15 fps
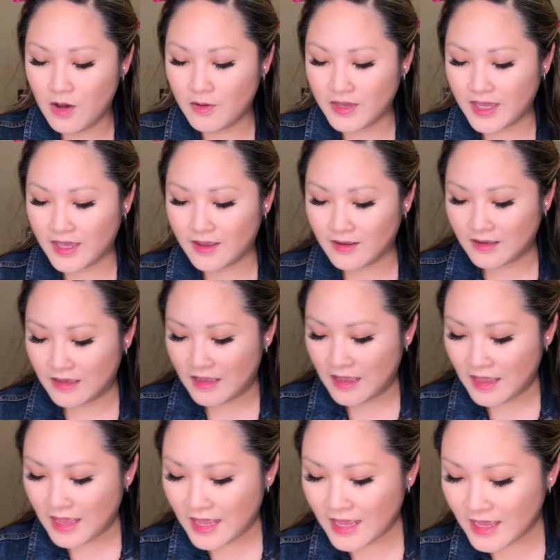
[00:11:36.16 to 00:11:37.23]
Okay,
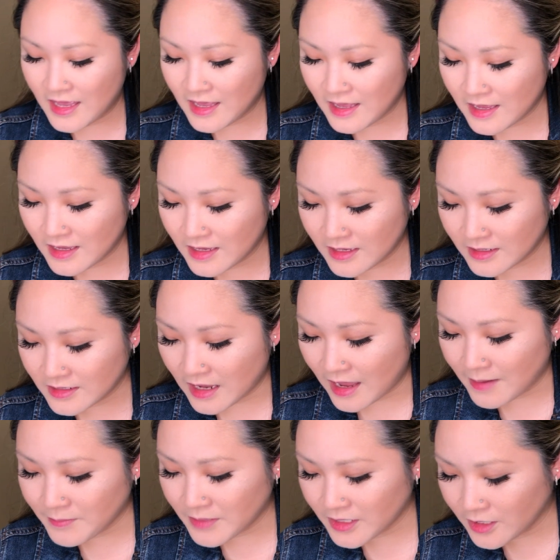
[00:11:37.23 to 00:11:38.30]
and
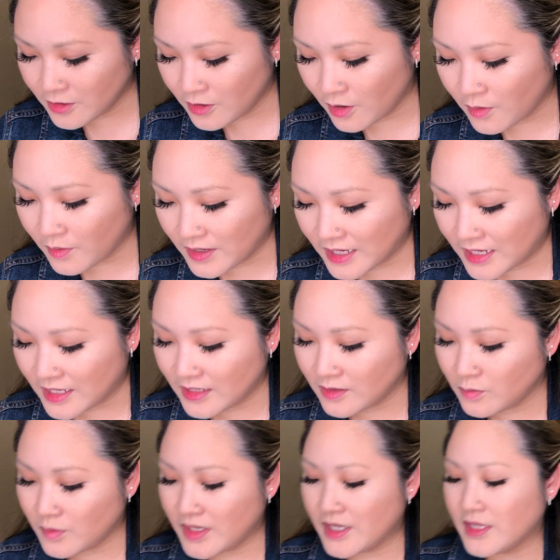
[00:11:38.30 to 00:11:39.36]
I'm gonna go
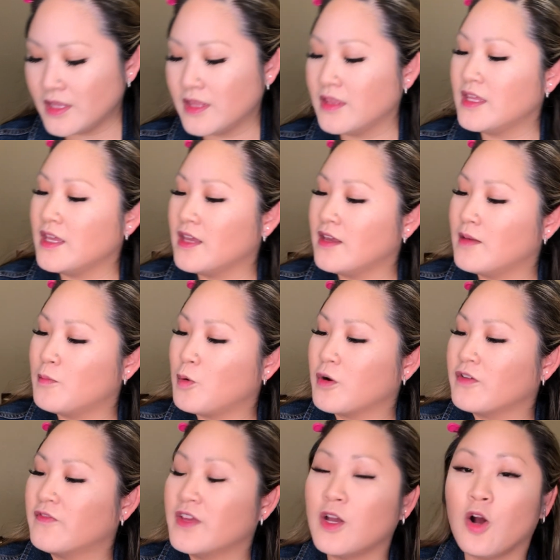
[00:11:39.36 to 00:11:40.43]
in with the
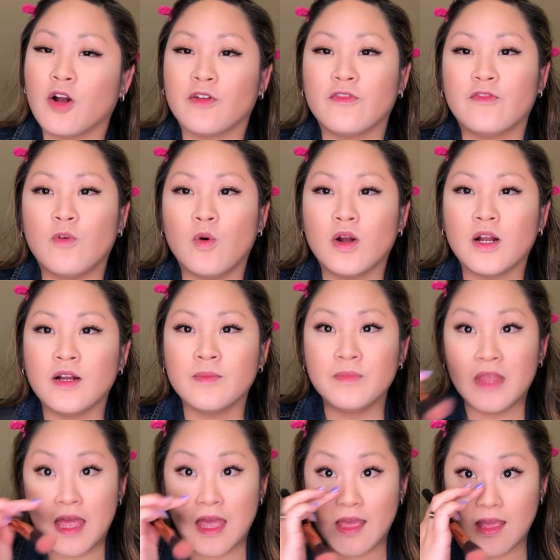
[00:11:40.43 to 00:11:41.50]
Morphe R4,
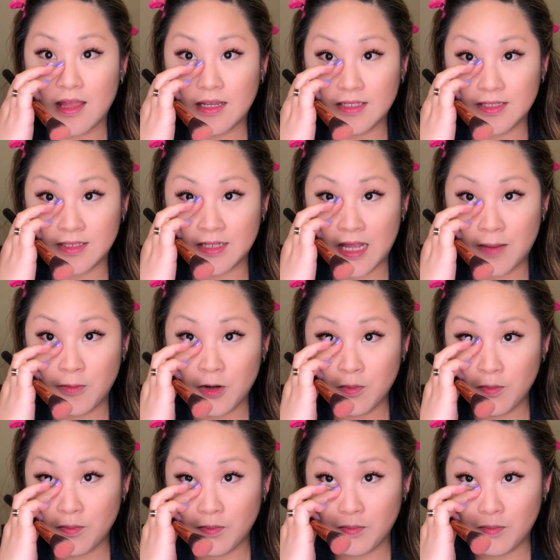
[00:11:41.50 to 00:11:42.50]
and it's a tapered